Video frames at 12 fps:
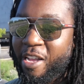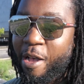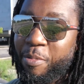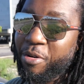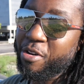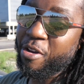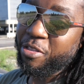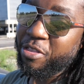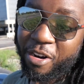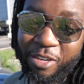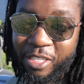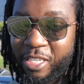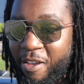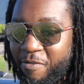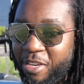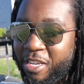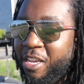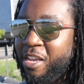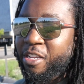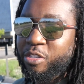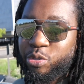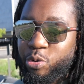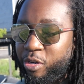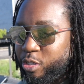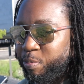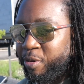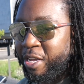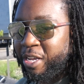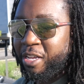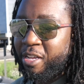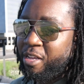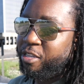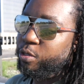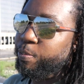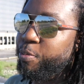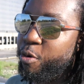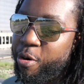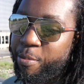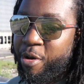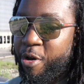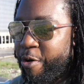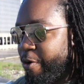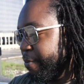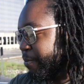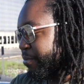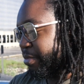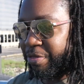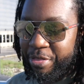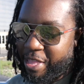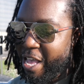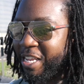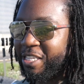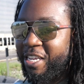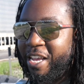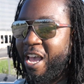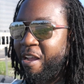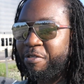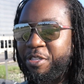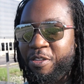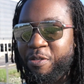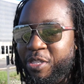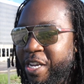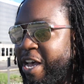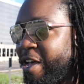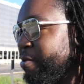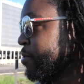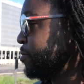I put it on 30/70, torque split, sport mode. That's it, every single time.